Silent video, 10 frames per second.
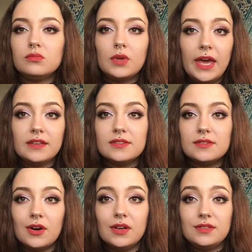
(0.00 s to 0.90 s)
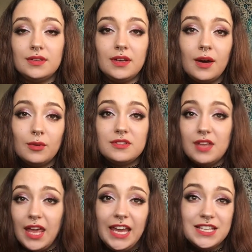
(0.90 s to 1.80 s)
exercising, I was
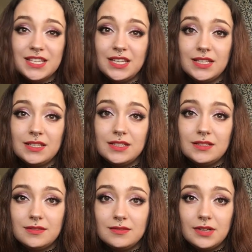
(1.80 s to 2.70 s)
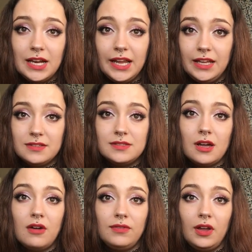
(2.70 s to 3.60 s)
eating clean
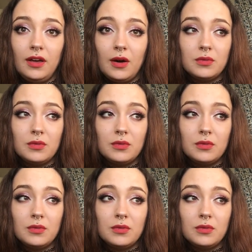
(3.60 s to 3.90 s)
stuff. Like,